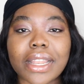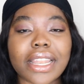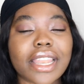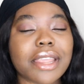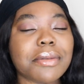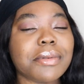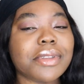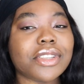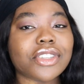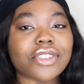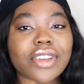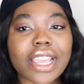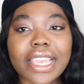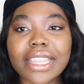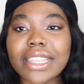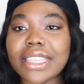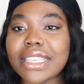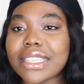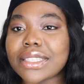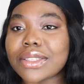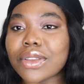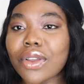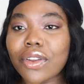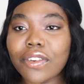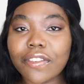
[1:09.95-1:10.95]
let me try
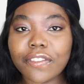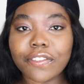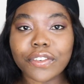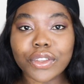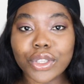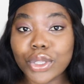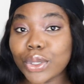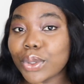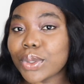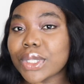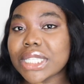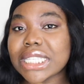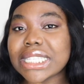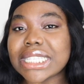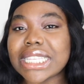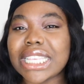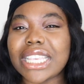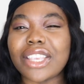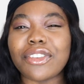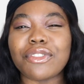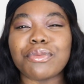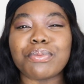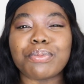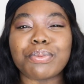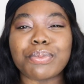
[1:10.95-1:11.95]
these on for you to
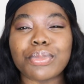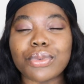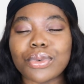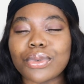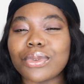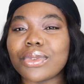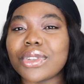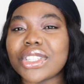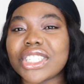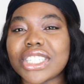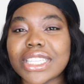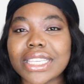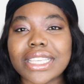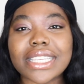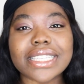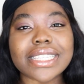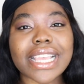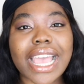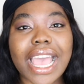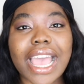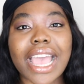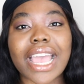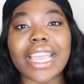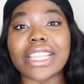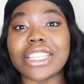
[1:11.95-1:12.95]
see if boohoo jeans
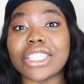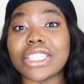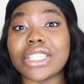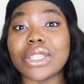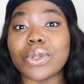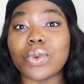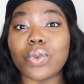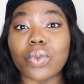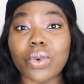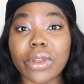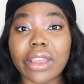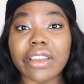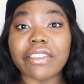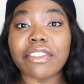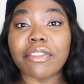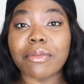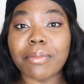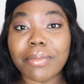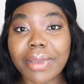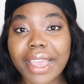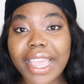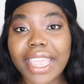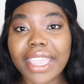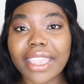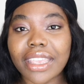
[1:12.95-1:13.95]
are actually worth
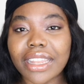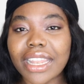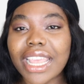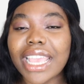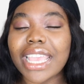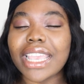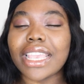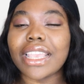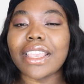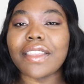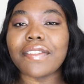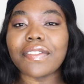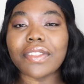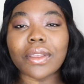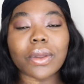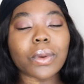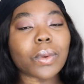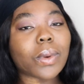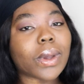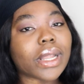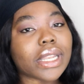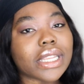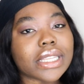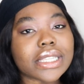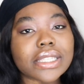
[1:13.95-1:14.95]
buying, if the
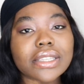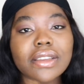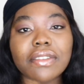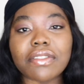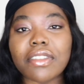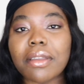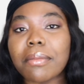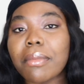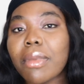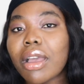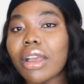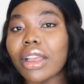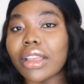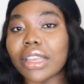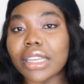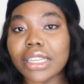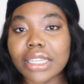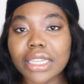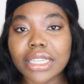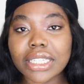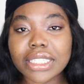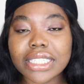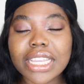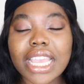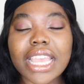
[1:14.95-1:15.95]
quality of them are
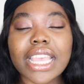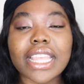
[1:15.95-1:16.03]
good.